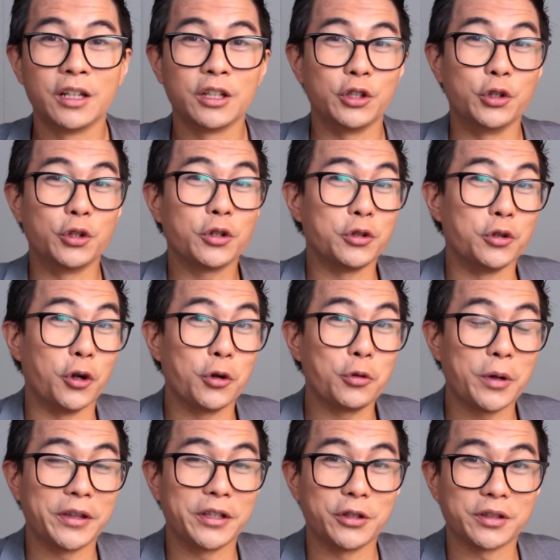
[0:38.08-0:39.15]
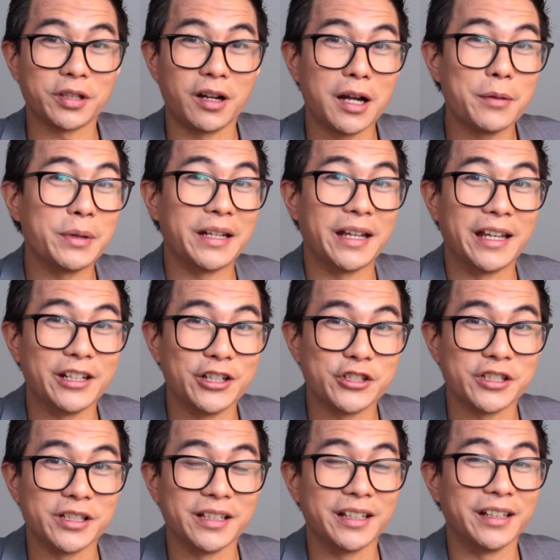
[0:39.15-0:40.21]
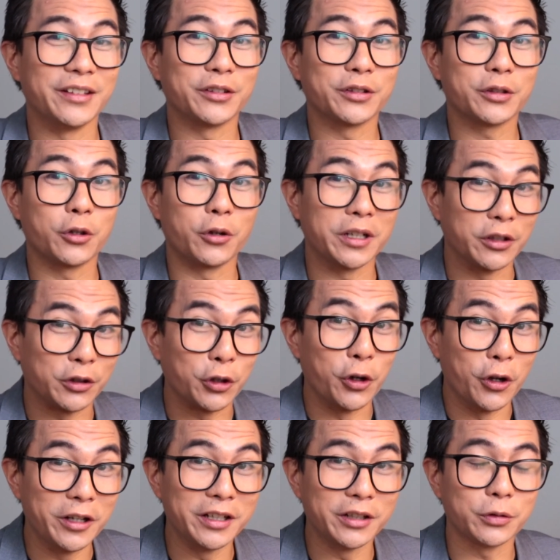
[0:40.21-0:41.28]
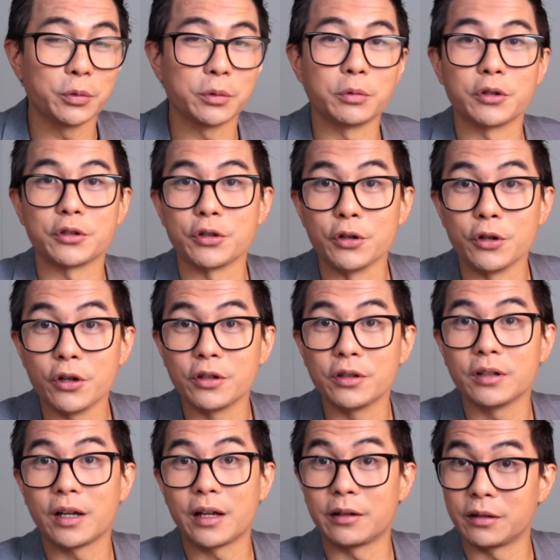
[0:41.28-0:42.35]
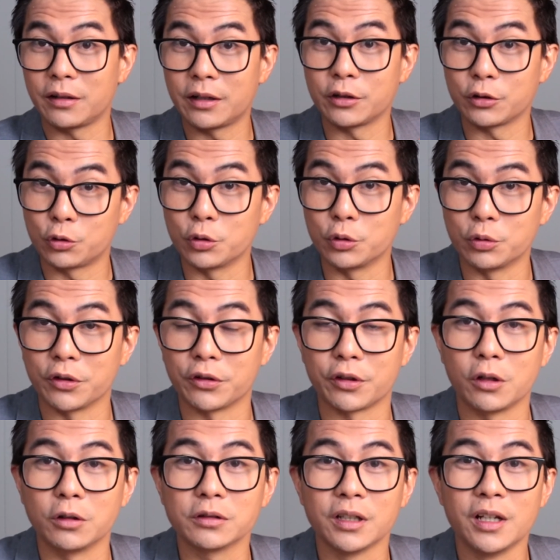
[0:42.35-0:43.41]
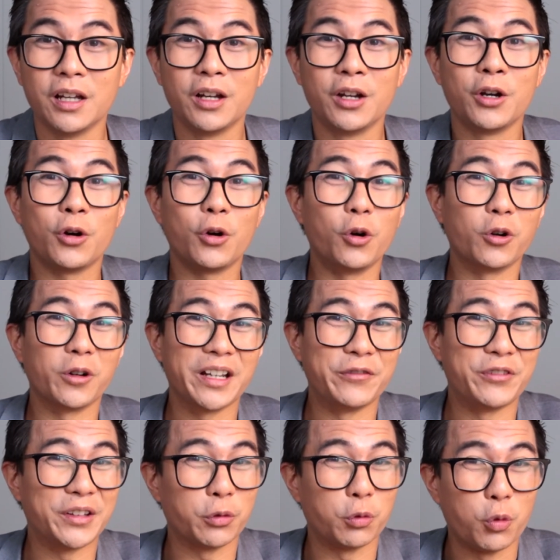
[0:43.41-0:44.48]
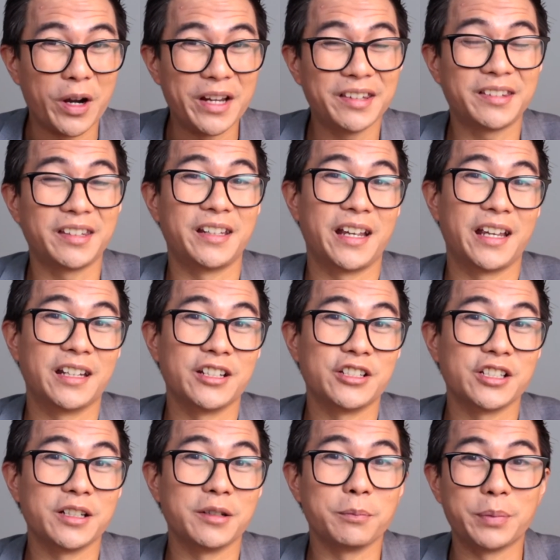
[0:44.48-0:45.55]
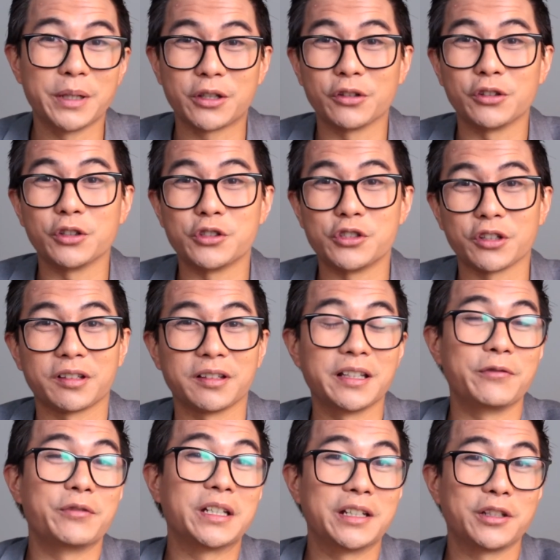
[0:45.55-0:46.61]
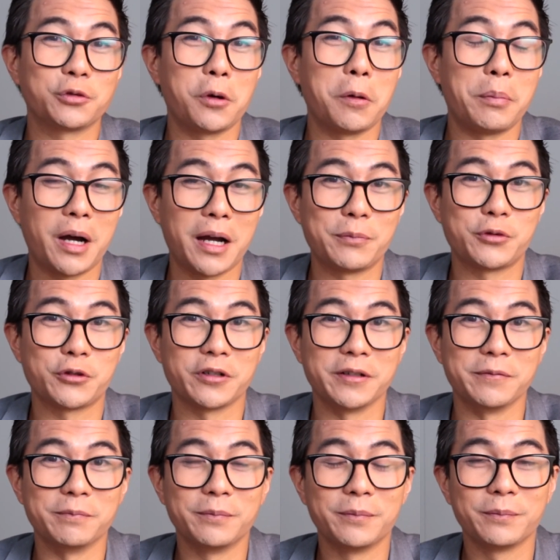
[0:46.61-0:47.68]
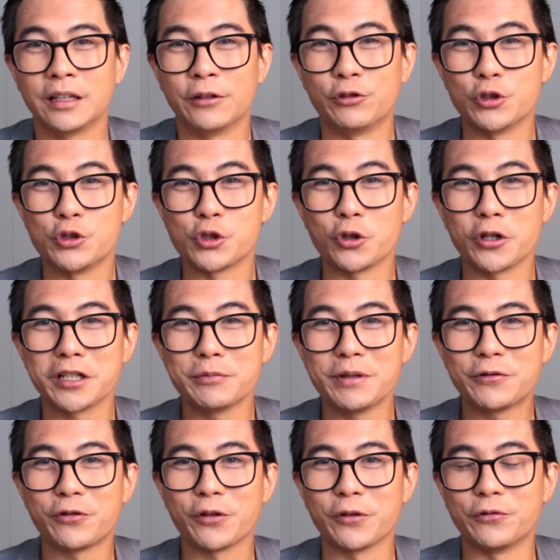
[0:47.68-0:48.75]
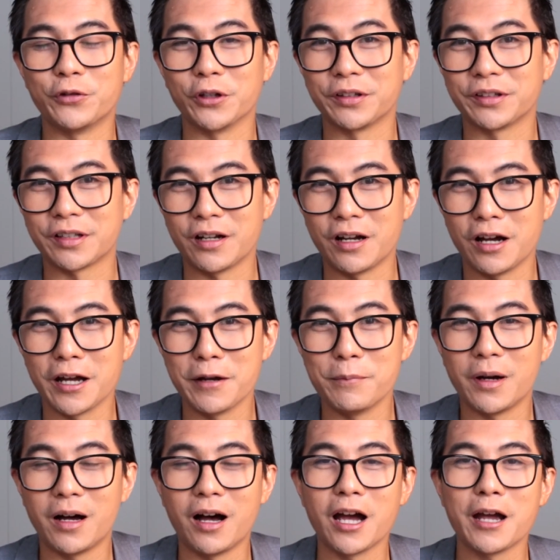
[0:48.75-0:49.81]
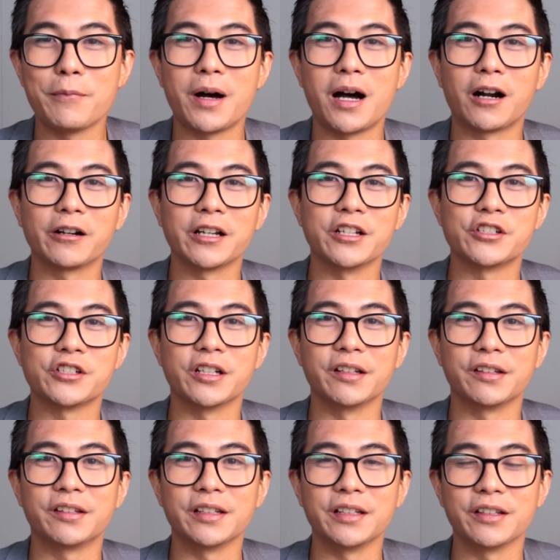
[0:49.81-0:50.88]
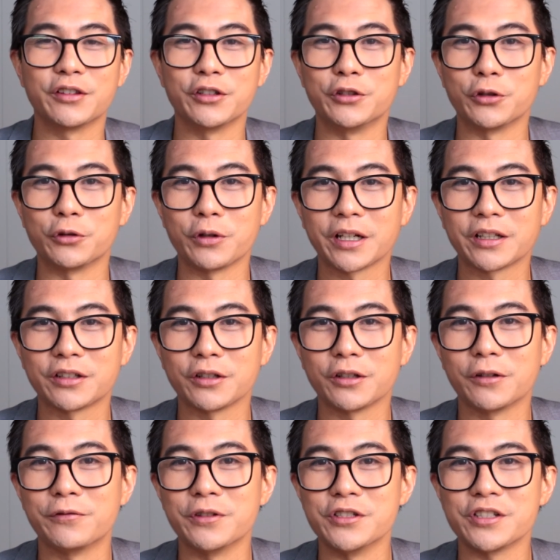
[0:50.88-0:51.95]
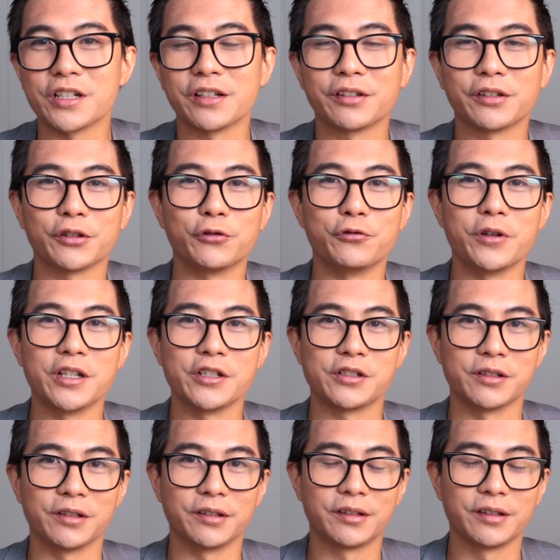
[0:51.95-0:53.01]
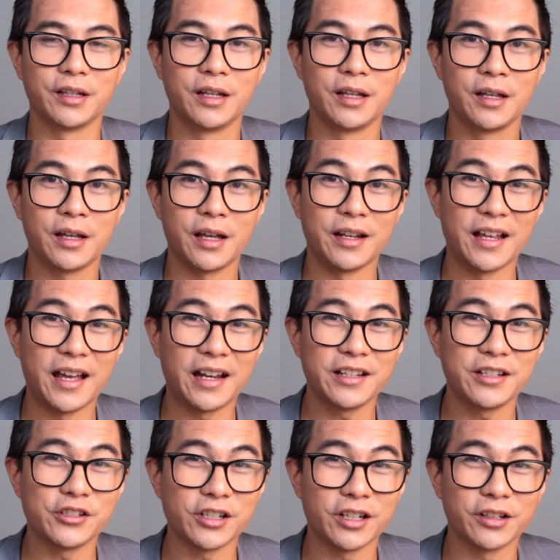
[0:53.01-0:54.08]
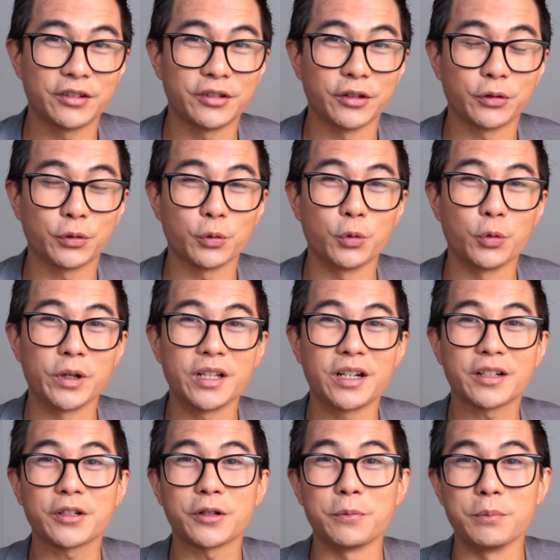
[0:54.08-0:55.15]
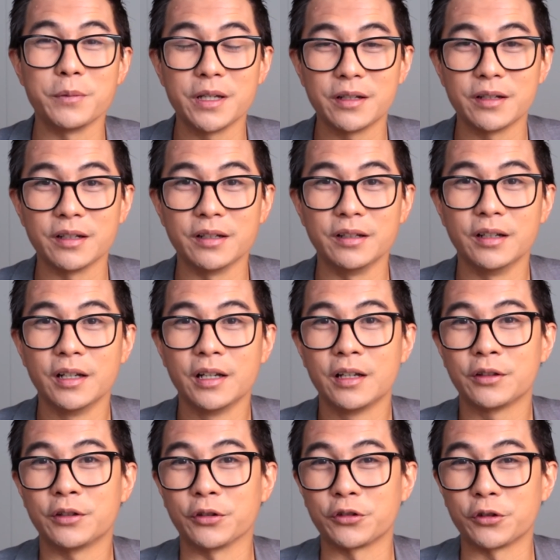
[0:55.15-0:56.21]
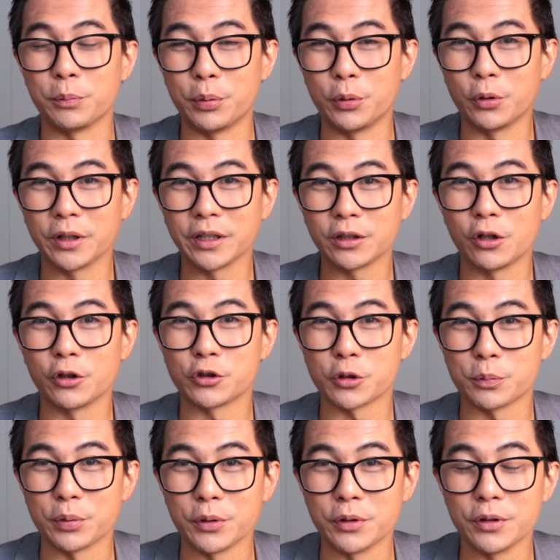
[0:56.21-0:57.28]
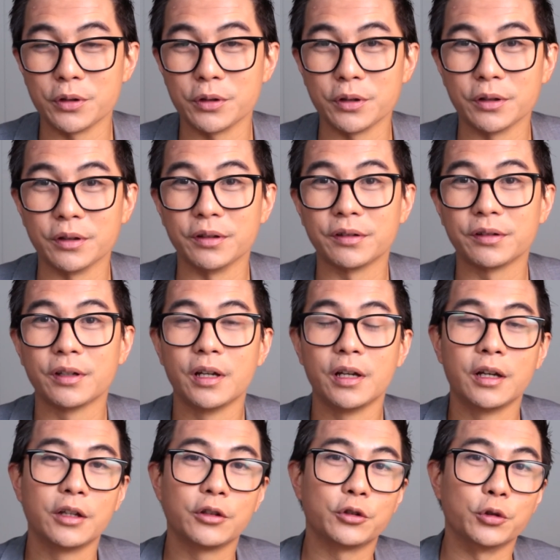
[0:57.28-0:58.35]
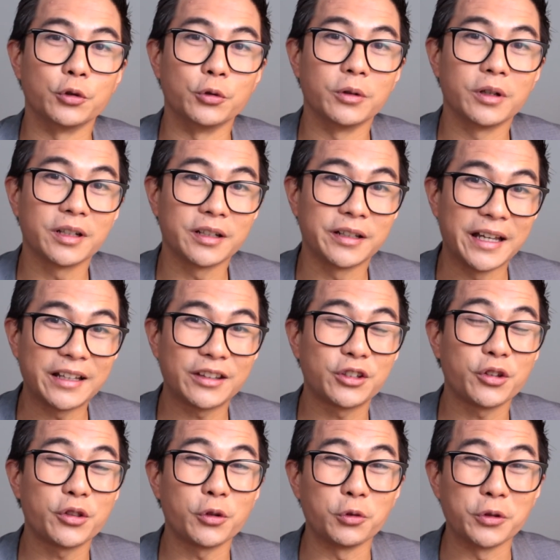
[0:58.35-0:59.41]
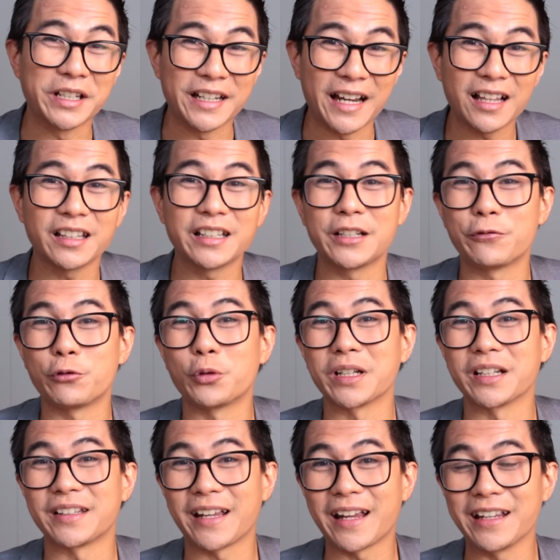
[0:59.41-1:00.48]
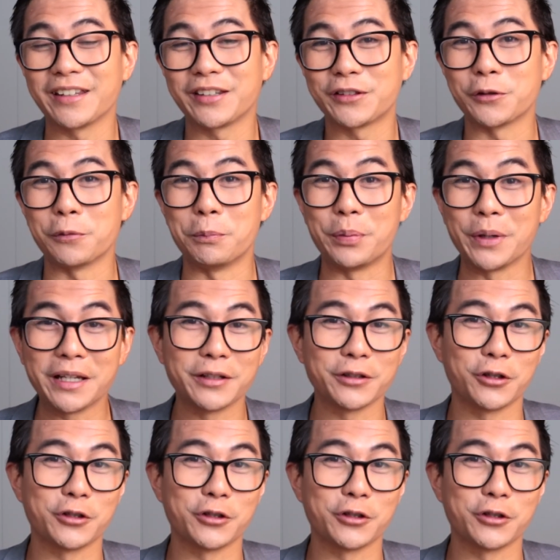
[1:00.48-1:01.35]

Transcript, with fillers: you don't know whether your time and energy is going to turn into a return and a, and a good result, or if it's wasted energy because you're just living into a pipe dream. If you're joining me for the first time, I'm Arya Chittasey, the director of InGenesis Ventures. And at InGenesis, we are committed to supporting entrepreneurs to get to the reality of what it takes to be an